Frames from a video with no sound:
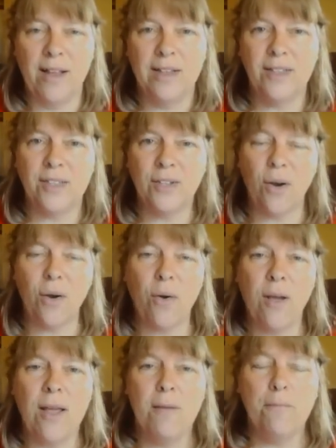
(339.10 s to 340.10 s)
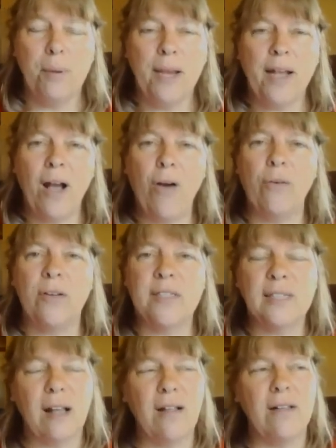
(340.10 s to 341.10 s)
So pick out
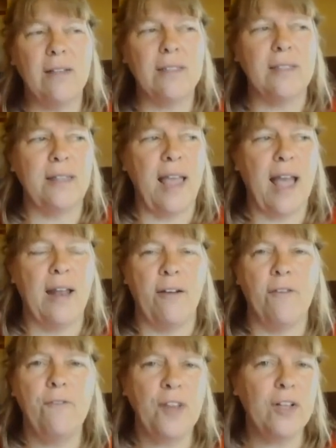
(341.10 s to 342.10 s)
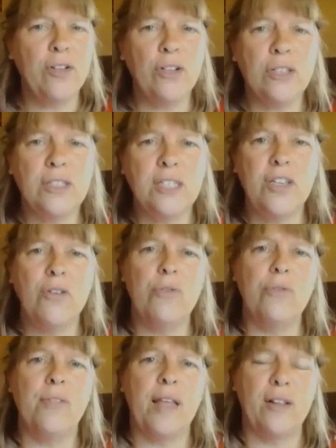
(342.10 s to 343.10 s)
skulls that feel good to
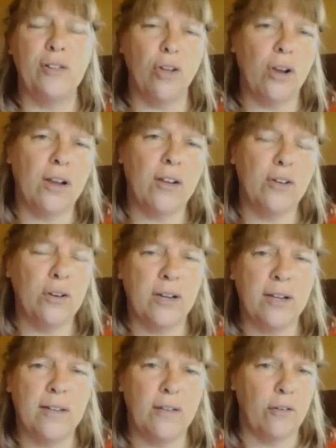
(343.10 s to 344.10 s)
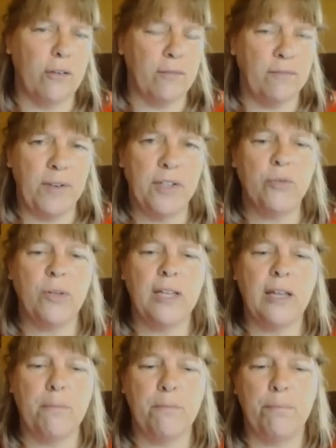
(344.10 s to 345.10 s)
you, they look good, they're
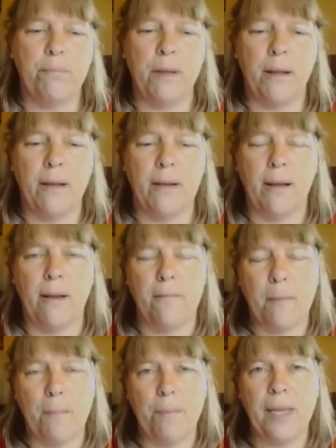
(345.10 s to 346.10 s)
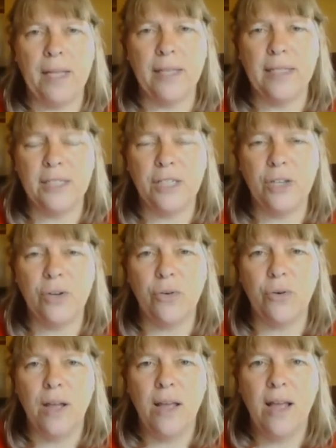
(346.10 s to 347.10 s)
visually appealing to
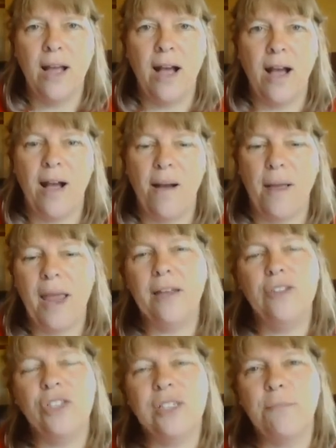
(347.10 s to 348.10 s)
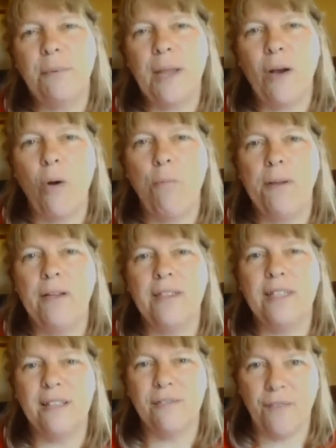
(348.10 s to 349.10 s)
you. And just be open
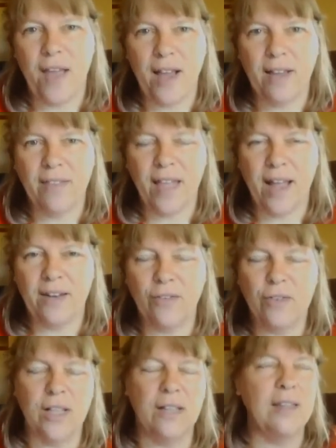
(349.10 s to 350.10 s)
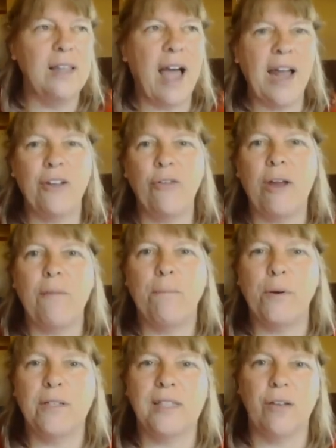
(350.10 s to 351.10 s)
to the fact that there's a lot of great
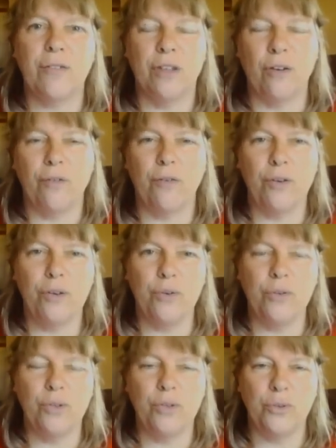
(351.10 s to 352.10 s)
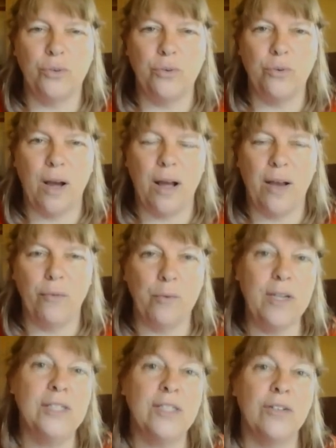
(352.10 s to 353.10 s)
books out there for you to
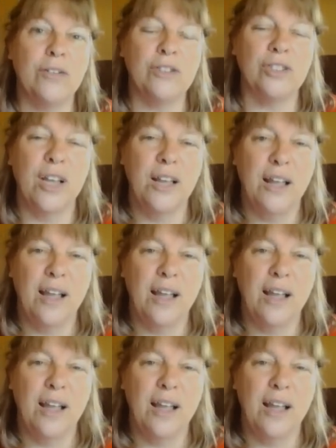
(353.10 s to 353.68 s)
research